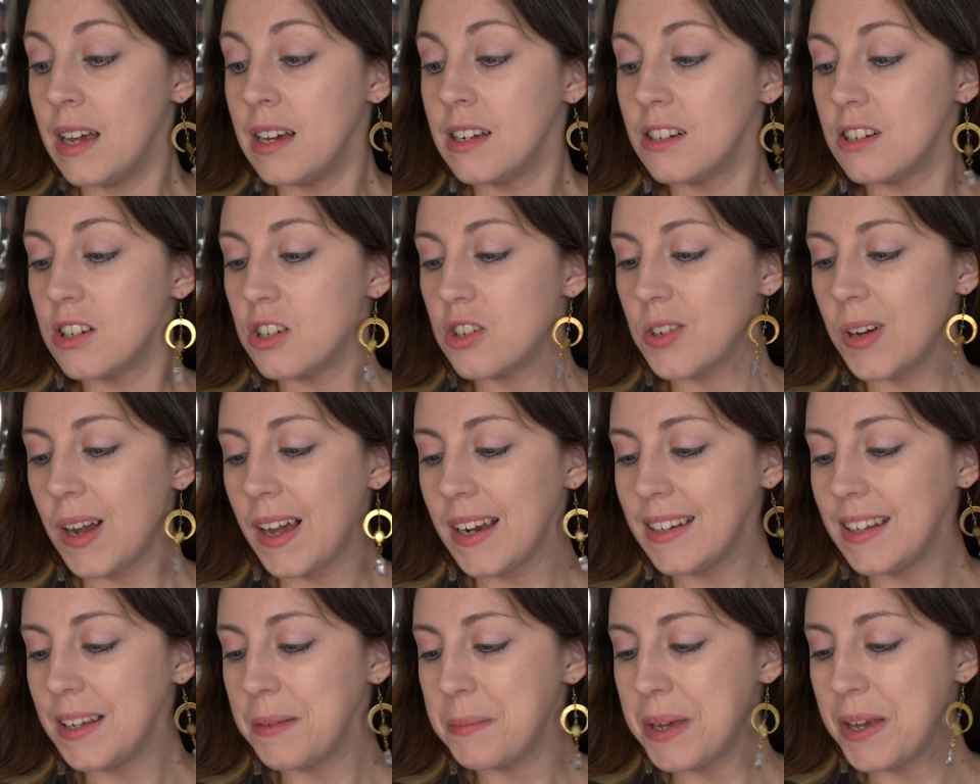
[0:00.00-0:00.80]

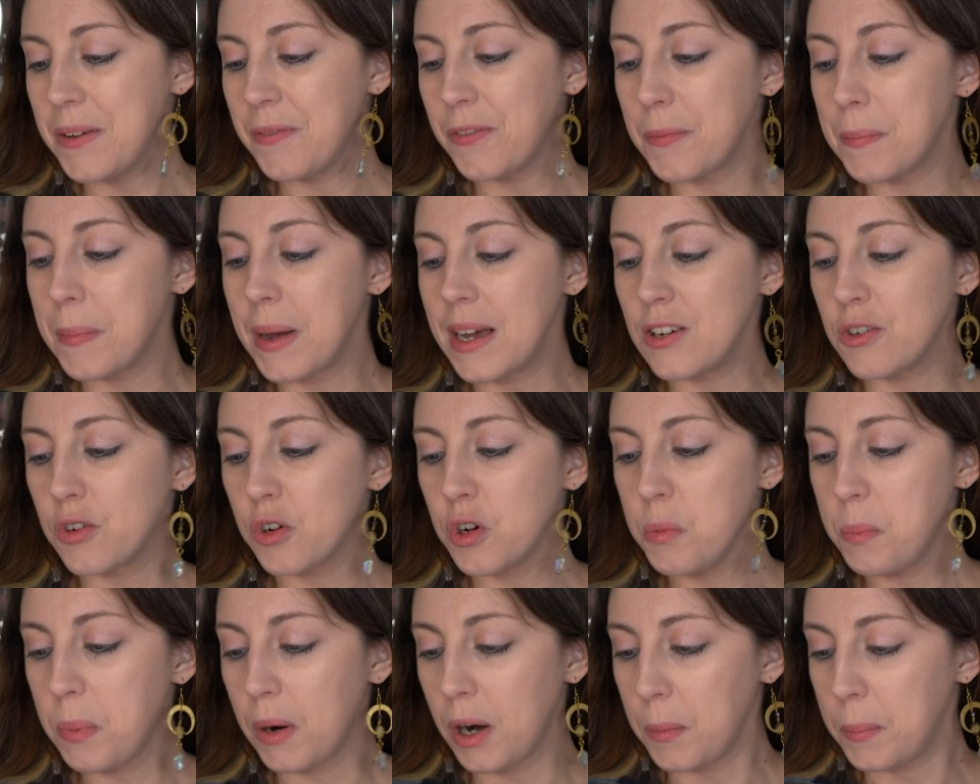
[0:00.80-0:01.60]
distracting me from my
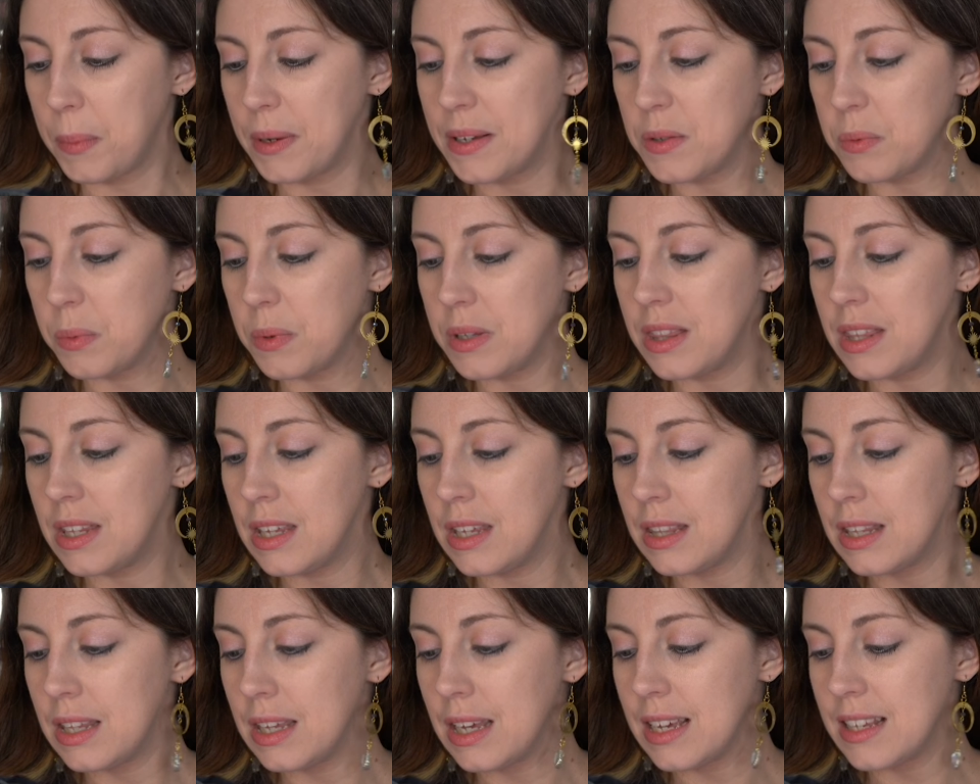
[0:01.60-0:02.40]
true purpose
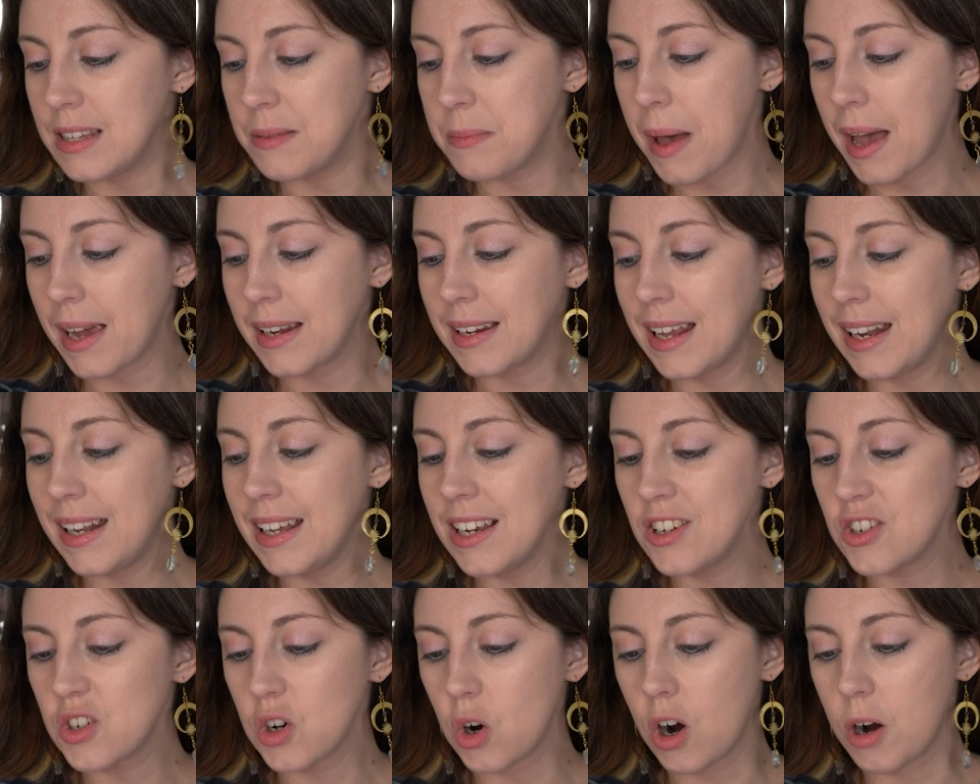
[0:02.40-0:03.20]
with his
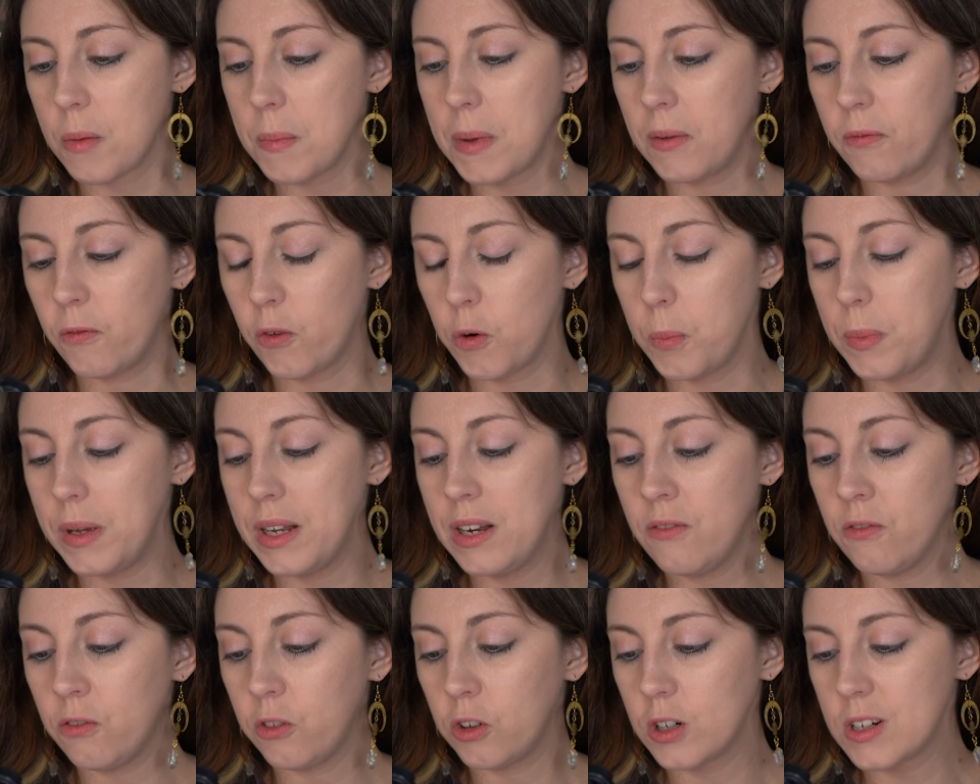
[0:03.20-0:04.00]
magnetic charm and
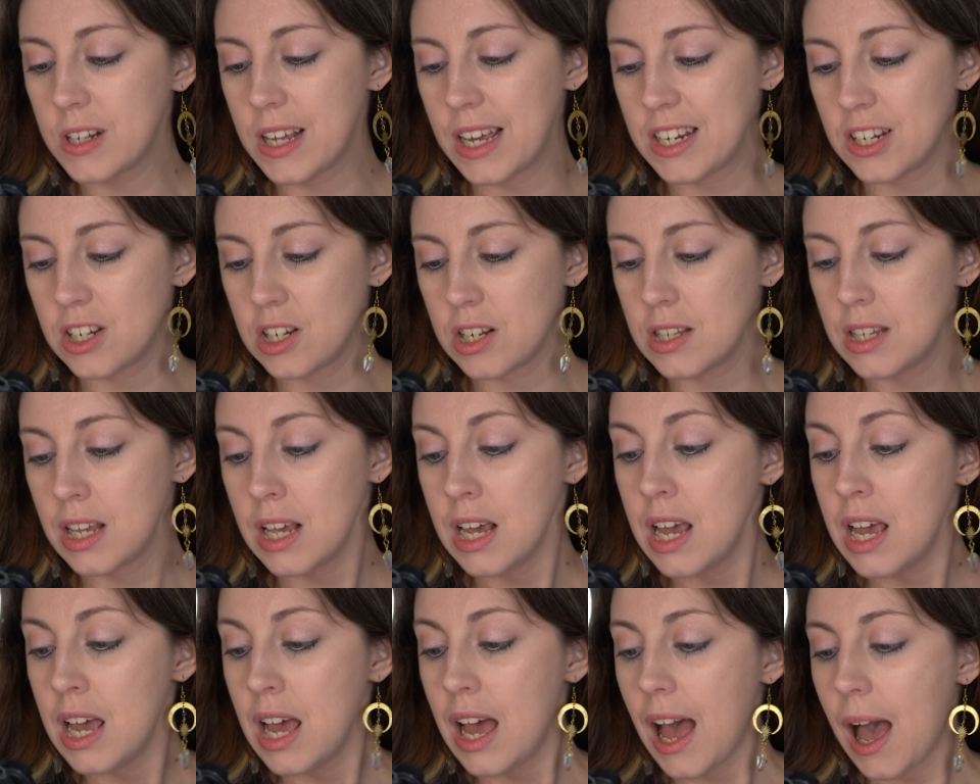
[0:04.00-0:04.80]
forbidden flirtations,
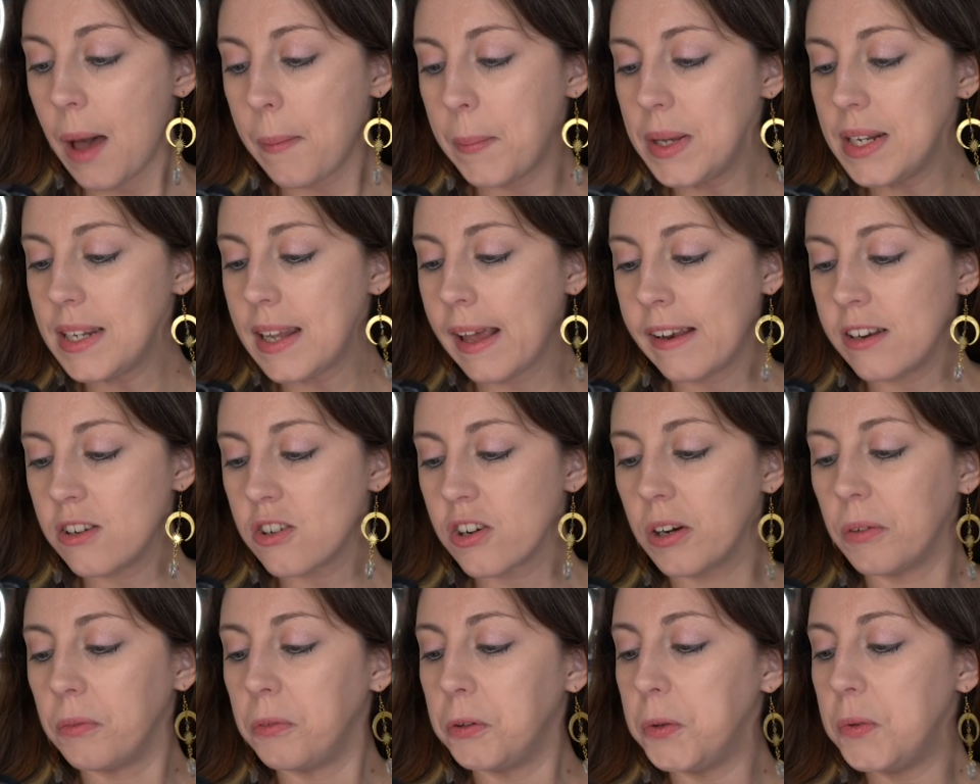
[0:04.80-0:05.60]
I'm in
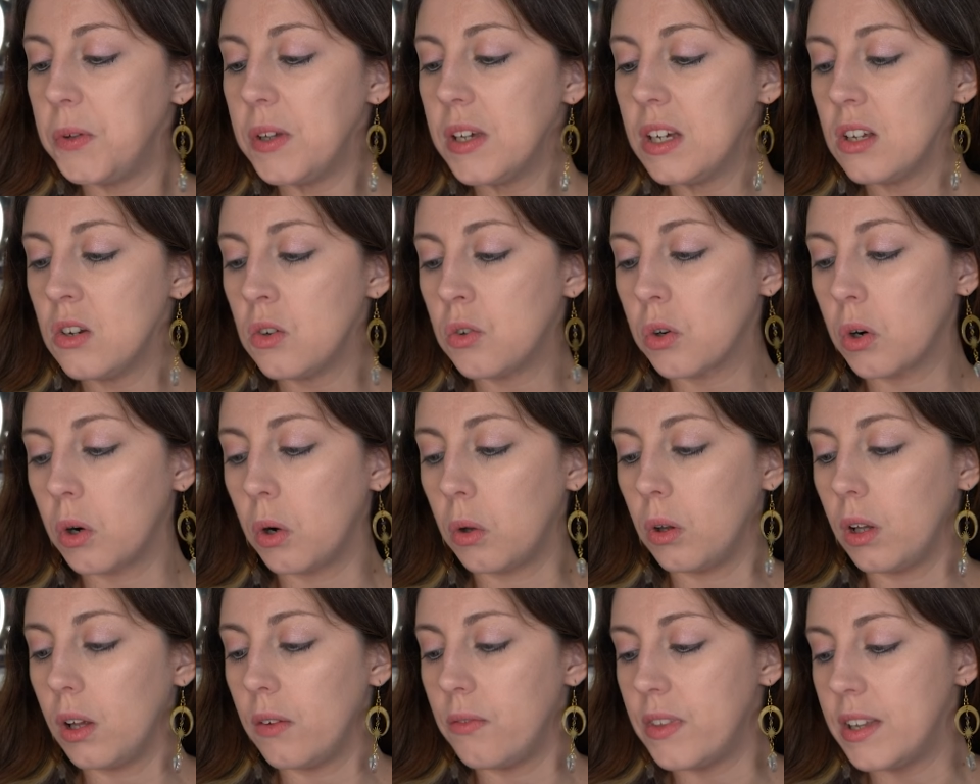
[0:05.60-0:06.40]
danger of losing
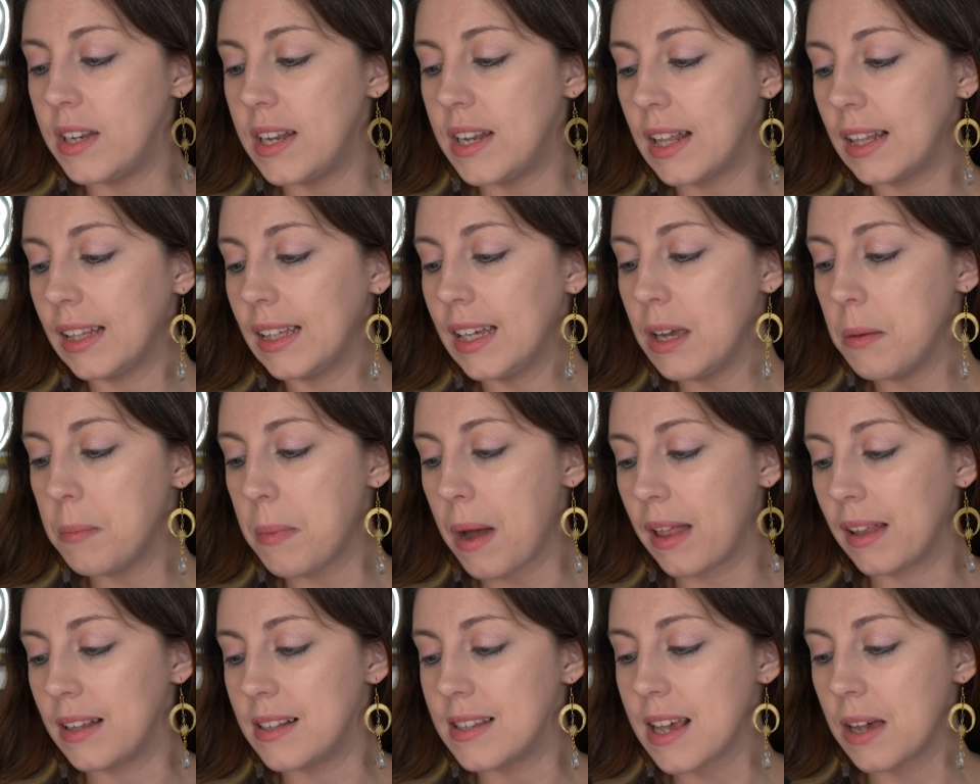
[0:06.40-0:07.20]
control of the delicate
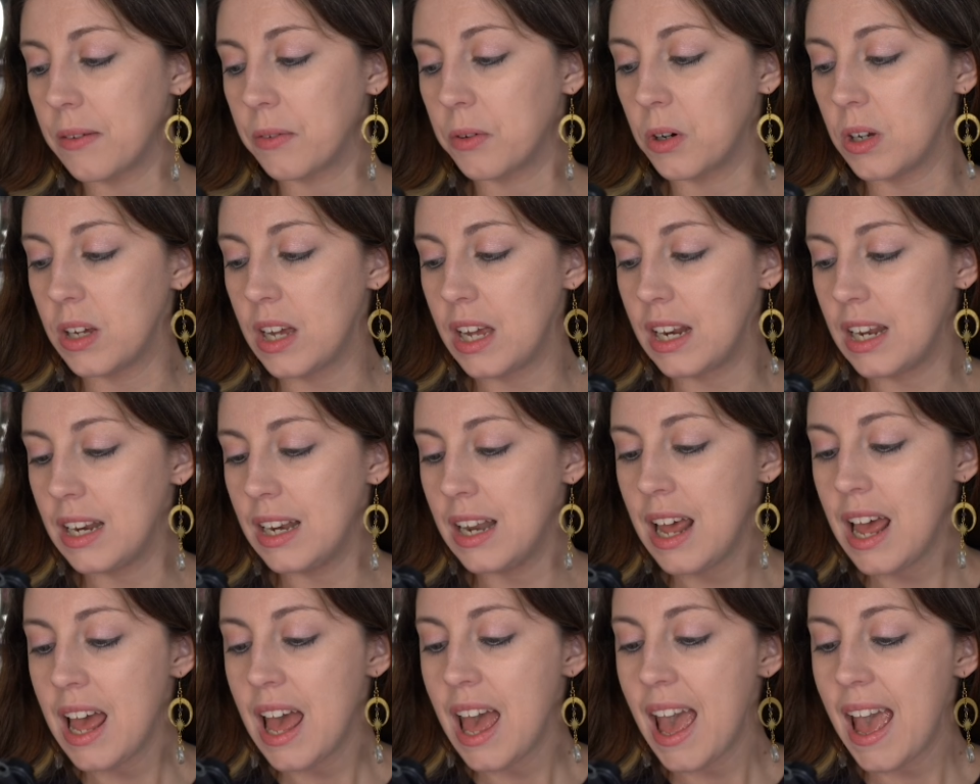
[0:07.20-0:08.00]
balance I've created,
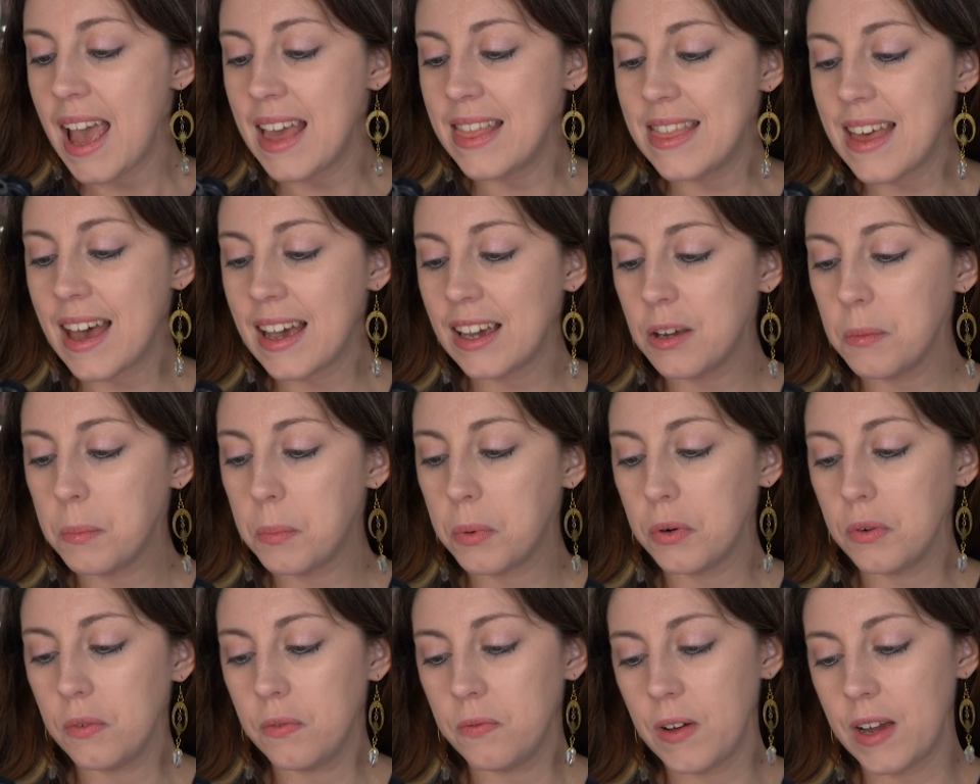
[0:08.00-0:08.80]
and that could
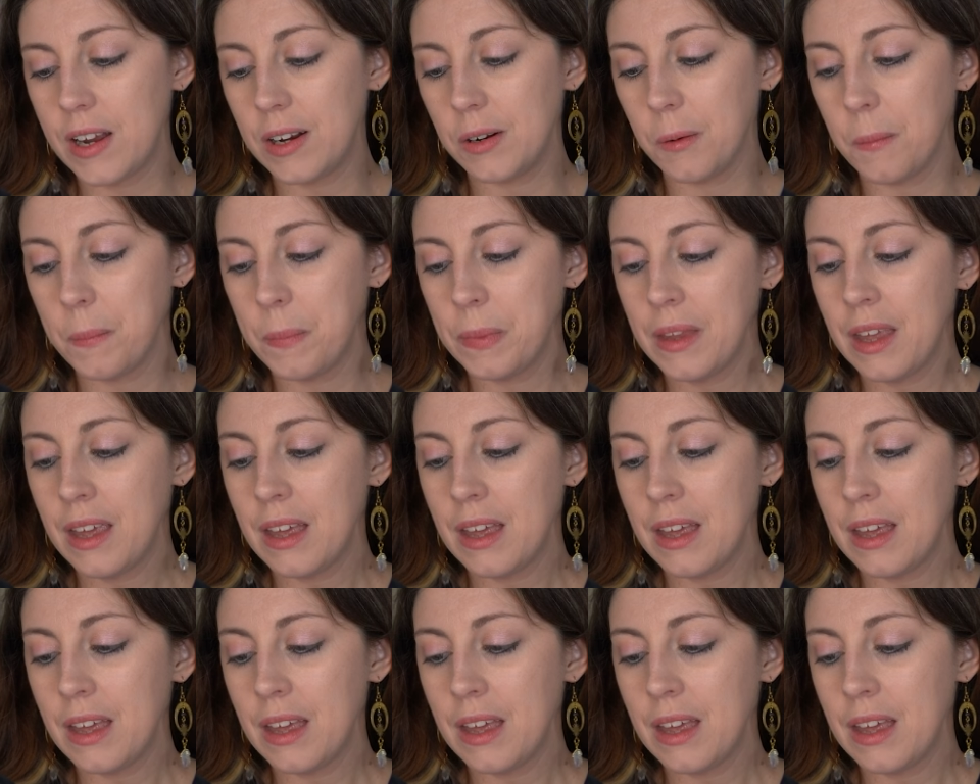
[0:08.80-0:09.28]
prove fatal.